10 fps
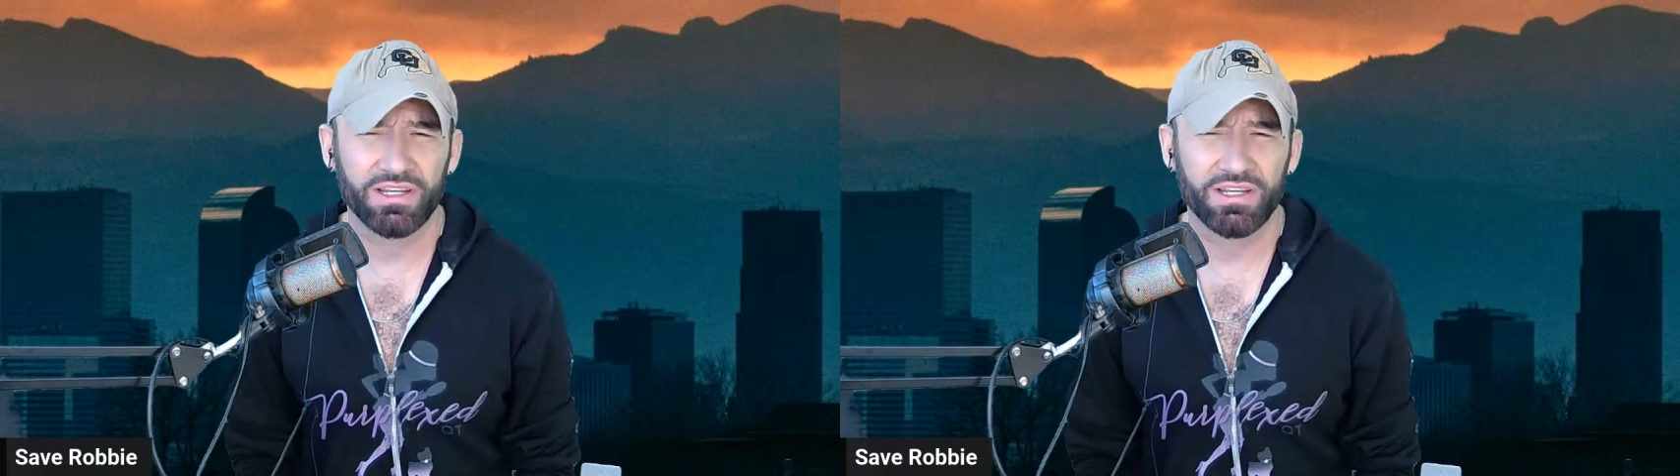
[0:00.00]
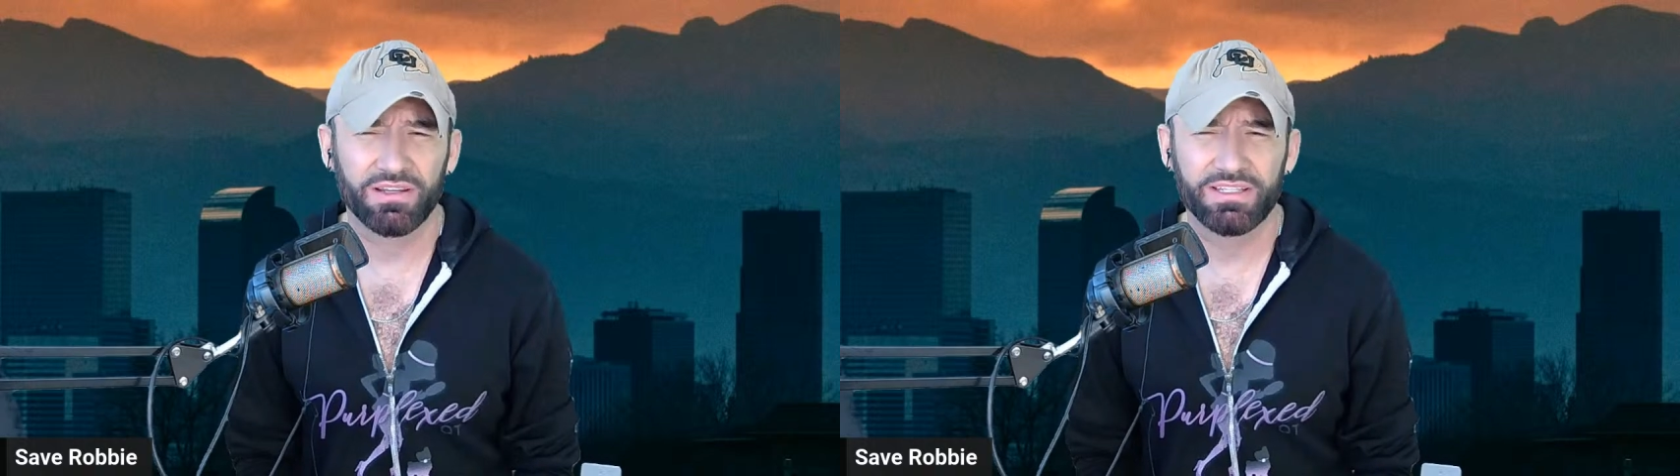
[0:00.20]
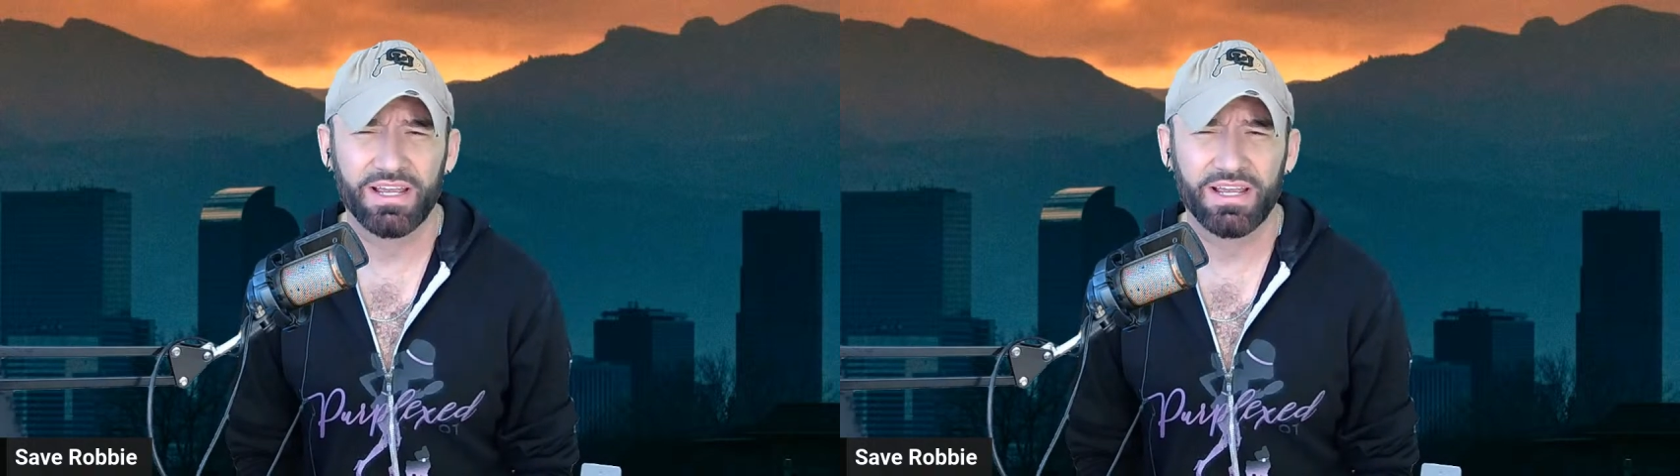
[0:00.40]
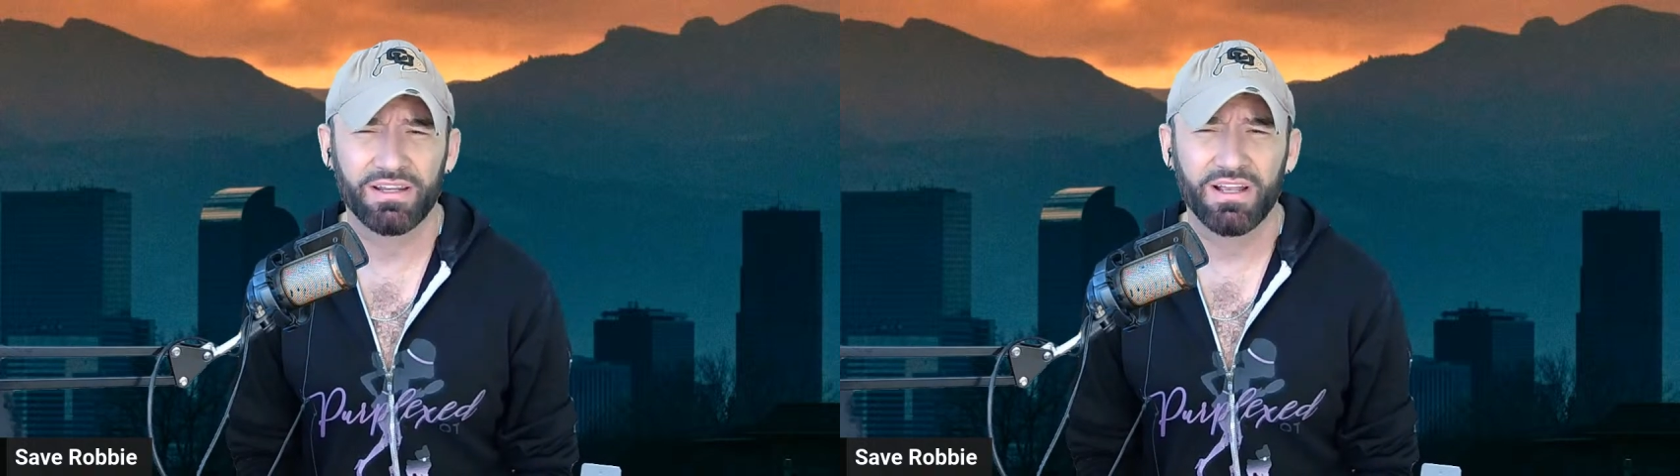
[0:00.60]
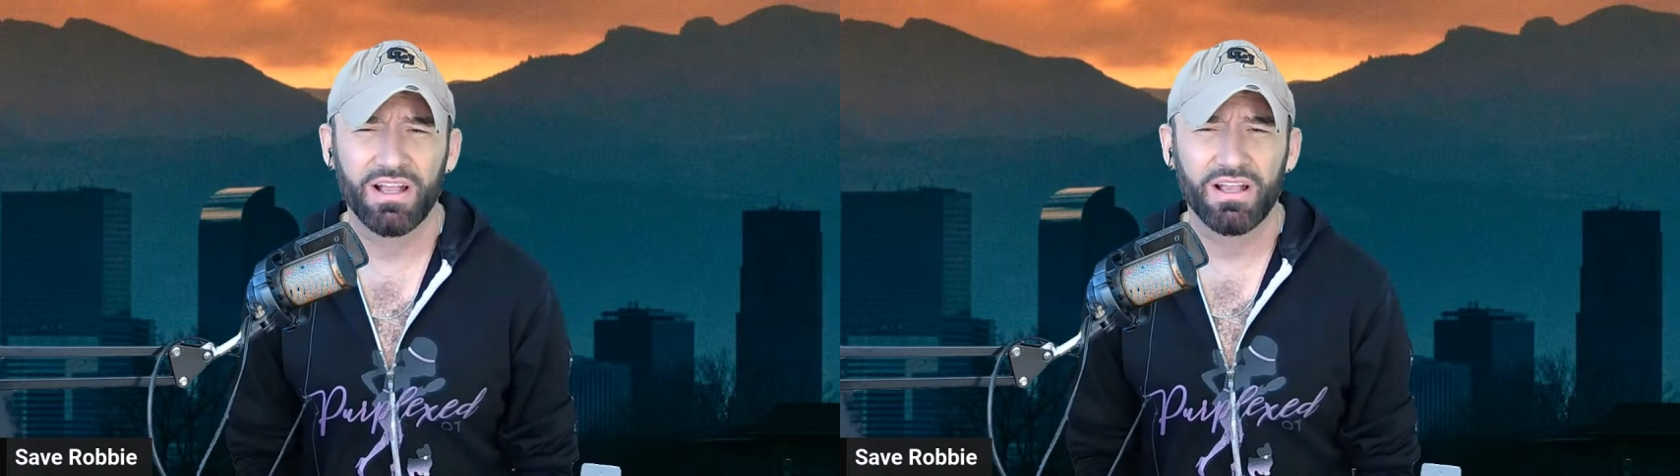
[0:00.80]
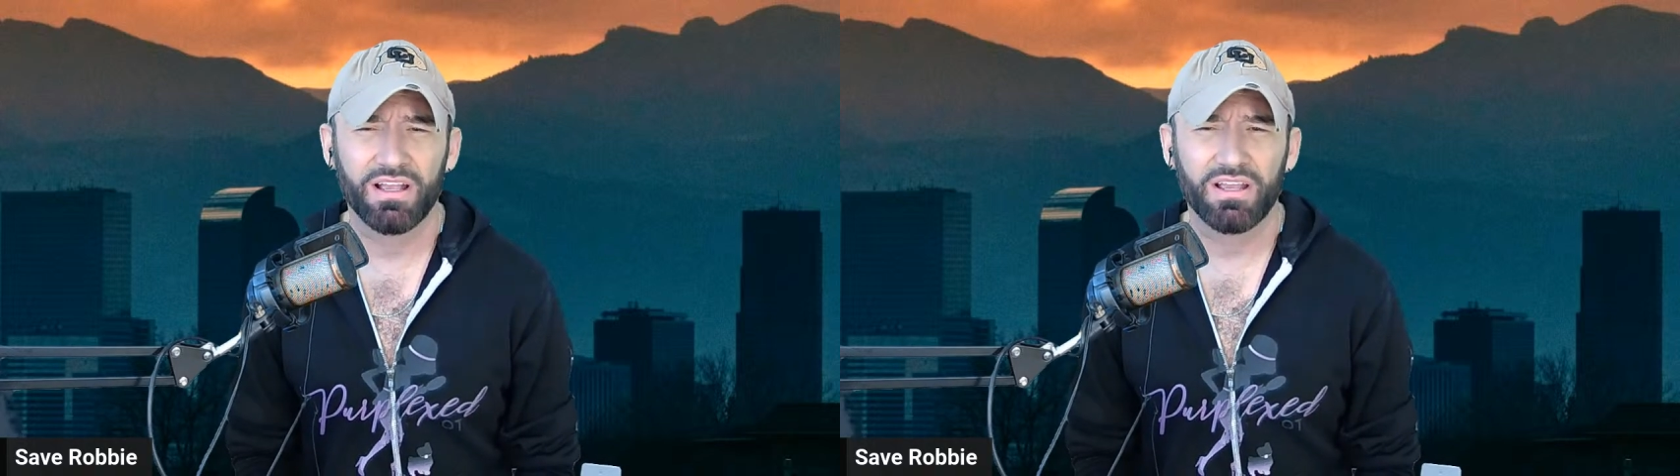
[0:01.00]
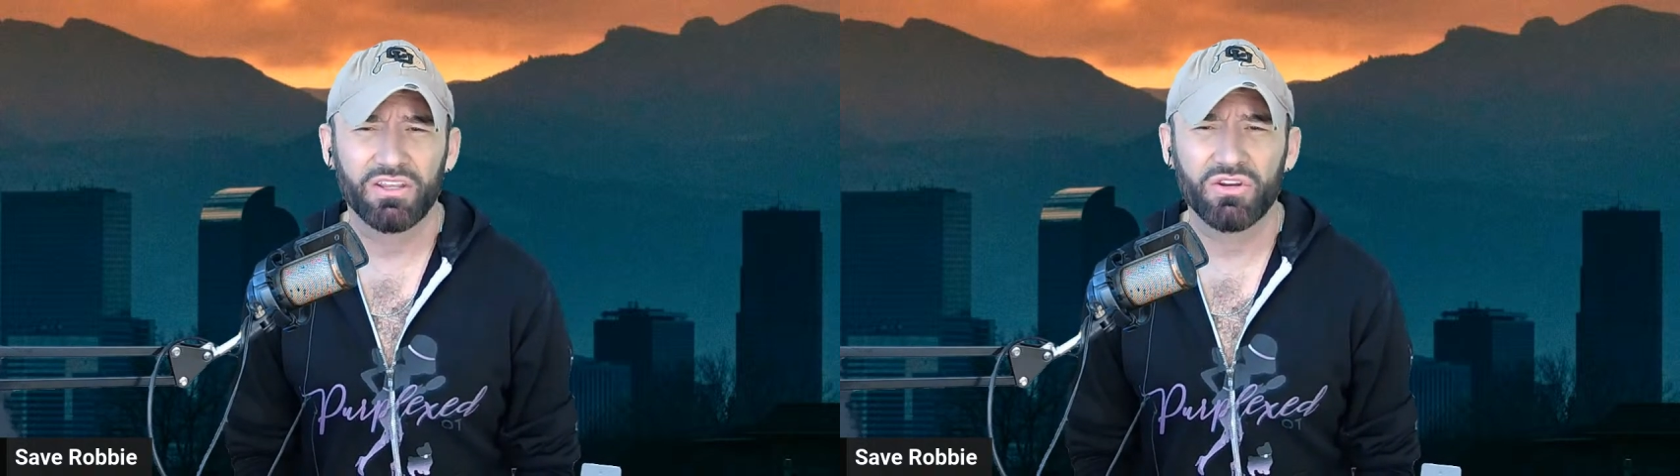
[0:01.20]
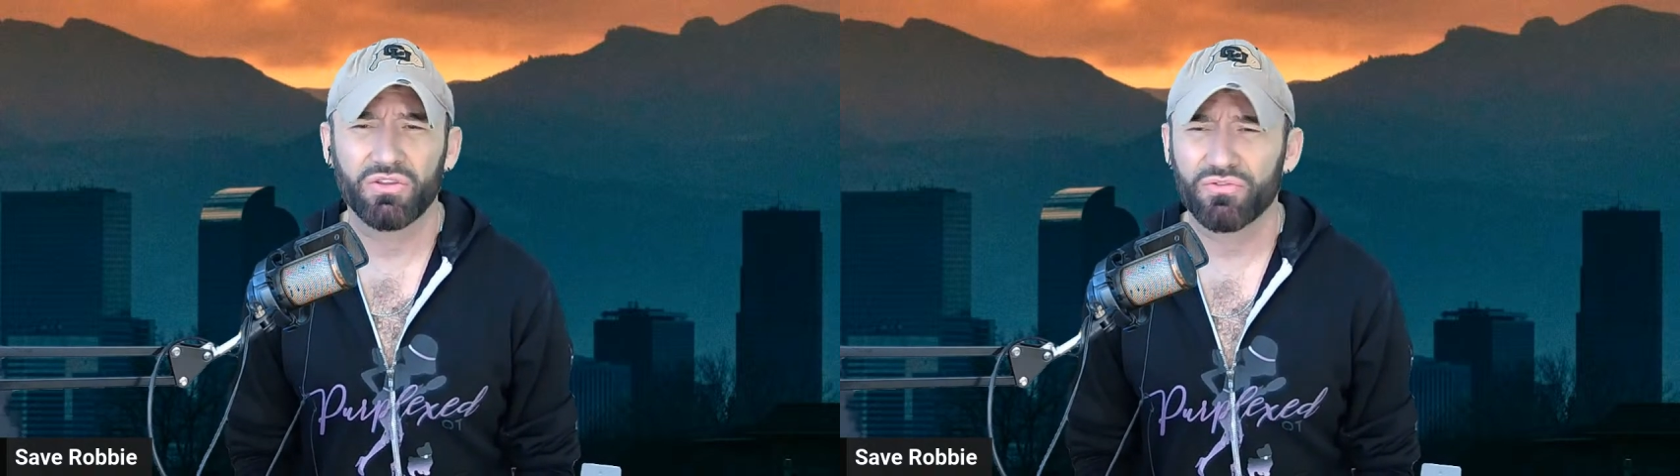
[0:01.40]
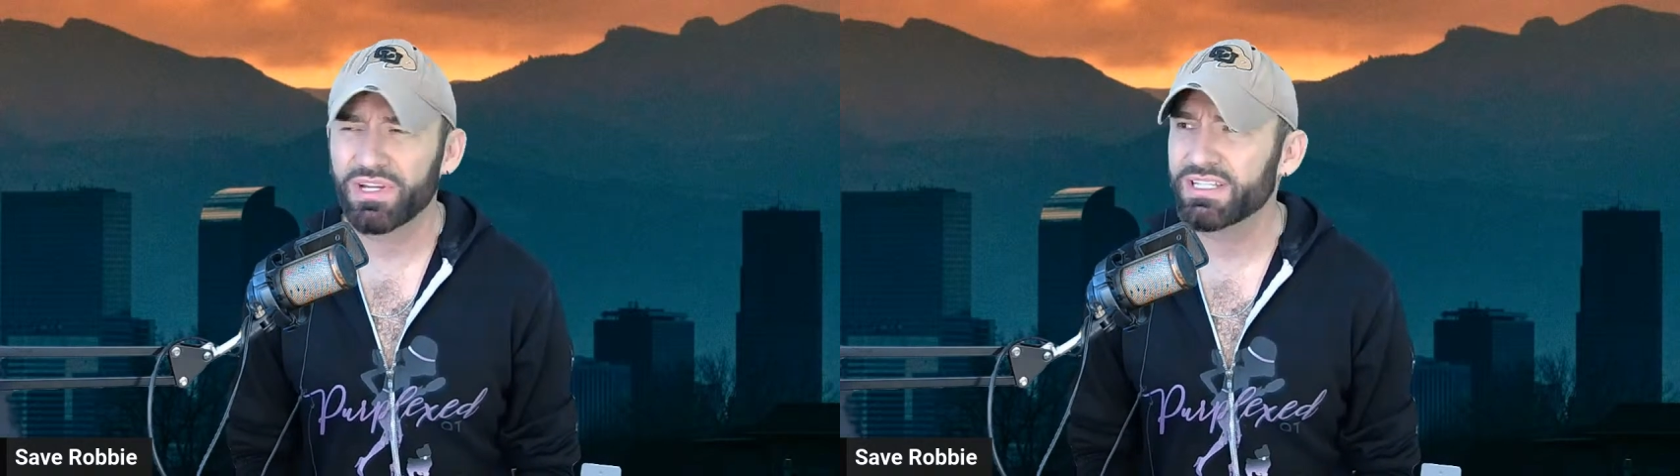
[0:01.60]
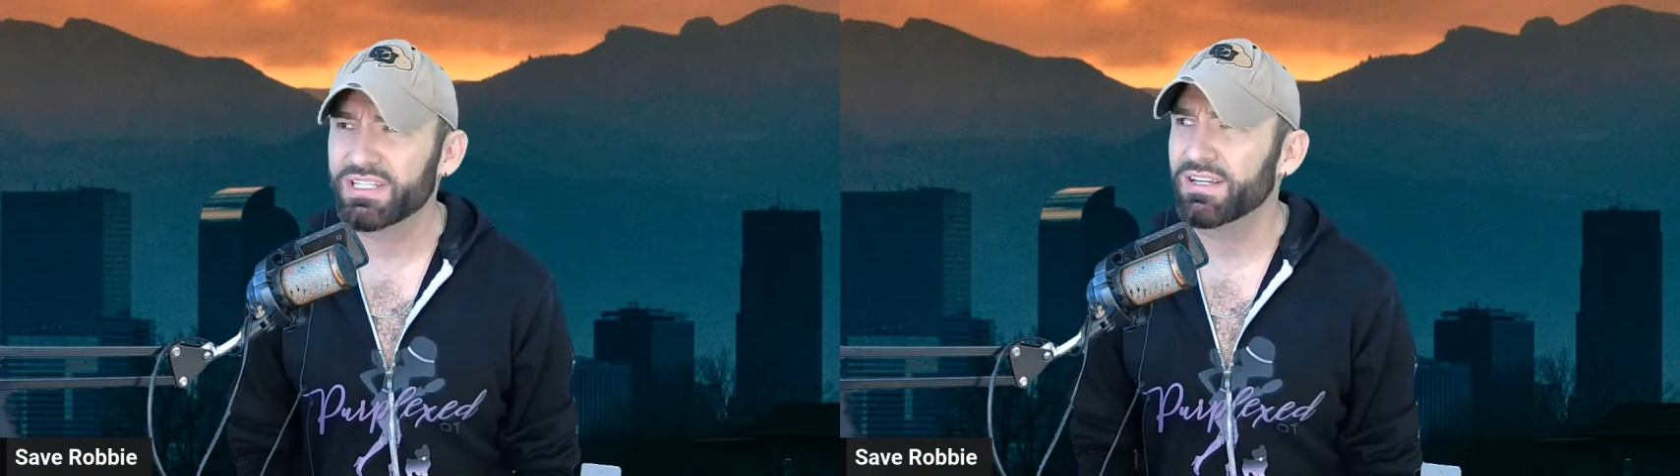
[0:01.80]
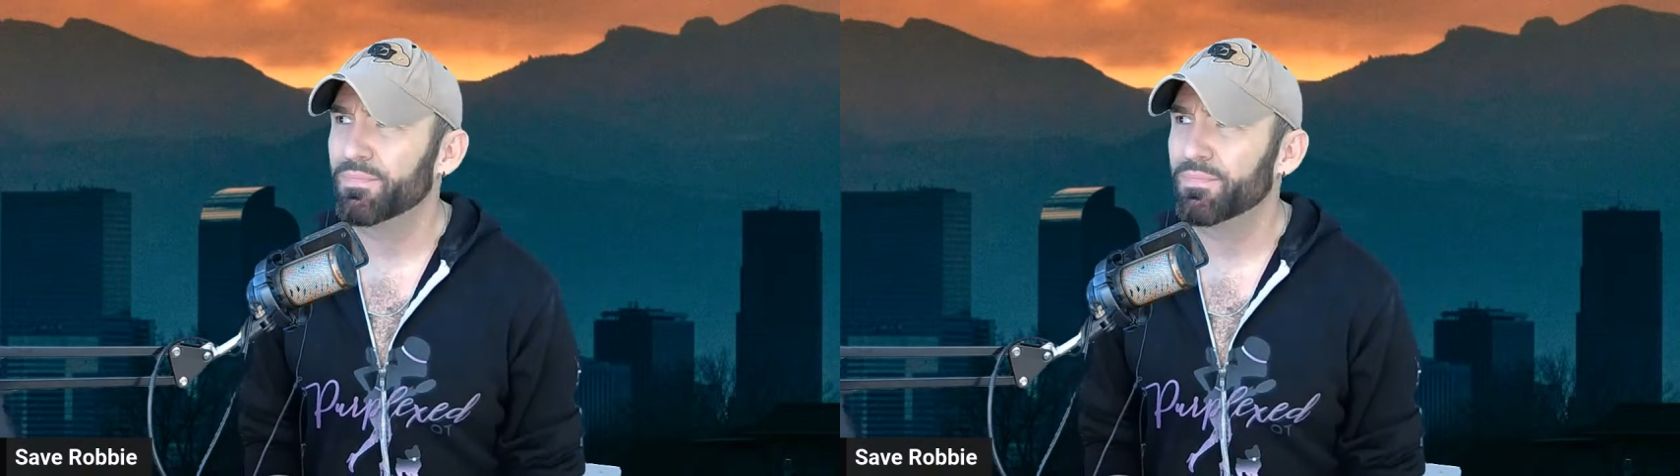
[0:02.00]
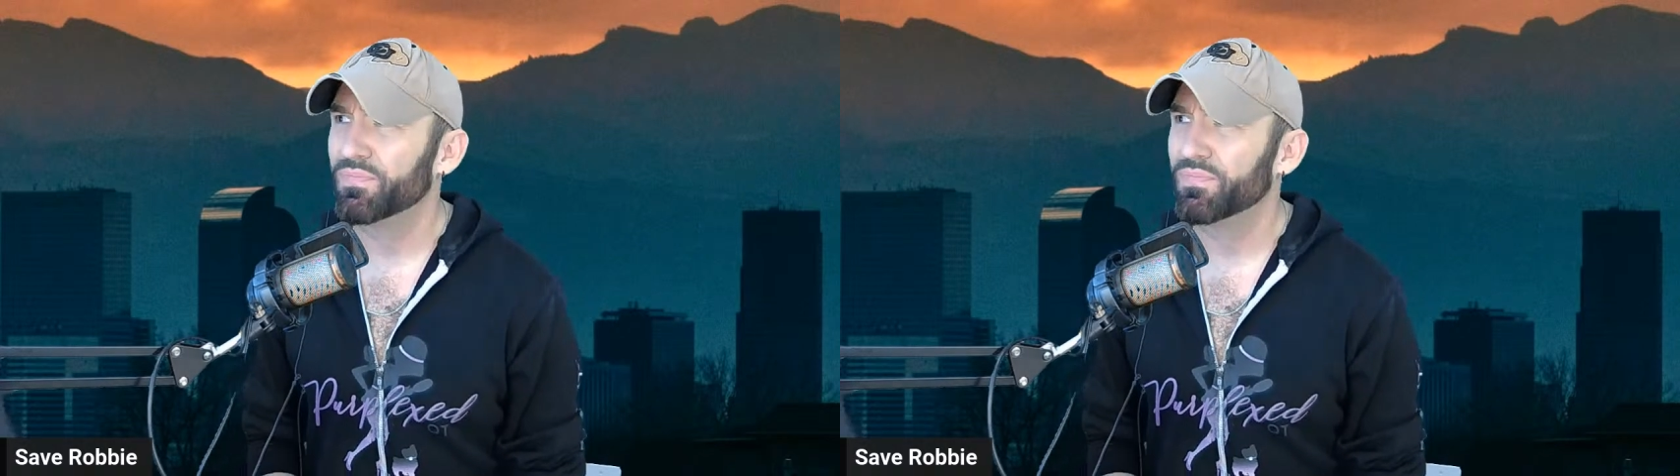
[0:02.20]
He said, you know, the reason